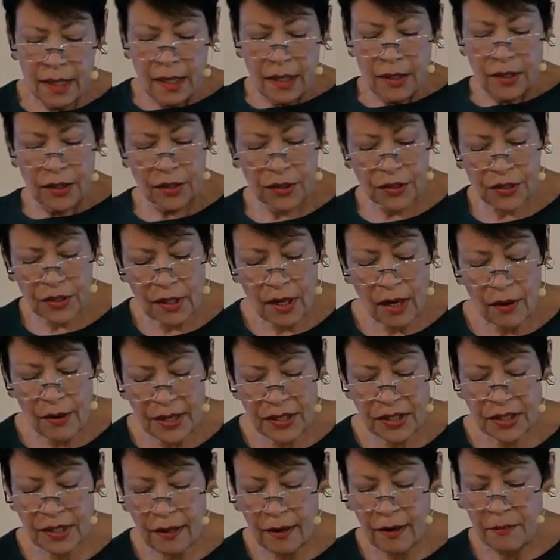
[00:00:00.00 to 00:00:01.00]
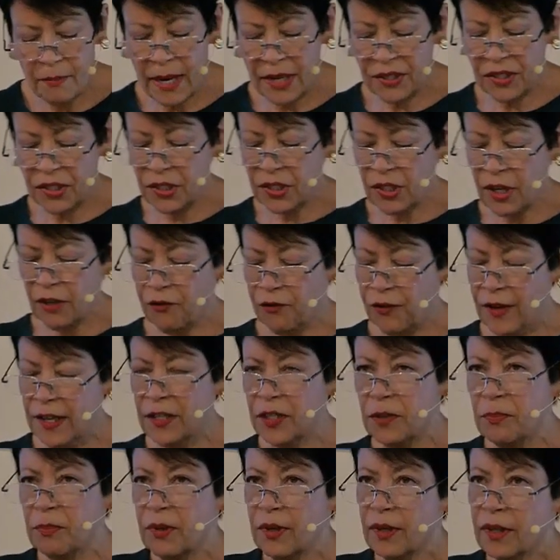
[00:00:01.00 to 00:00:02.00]
Years ago, I saw a message on
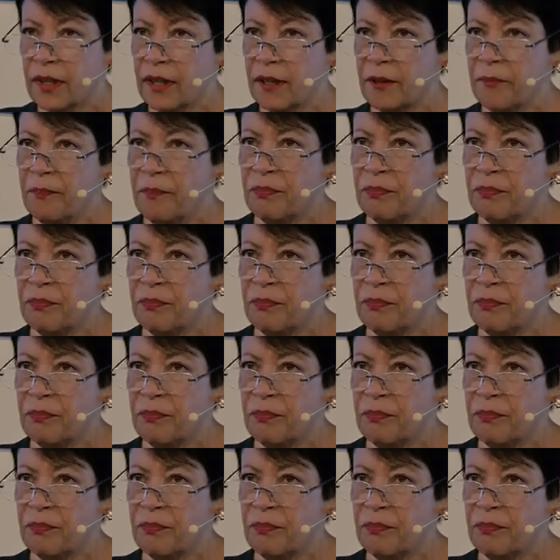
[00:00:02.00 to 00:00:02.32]
Facebook,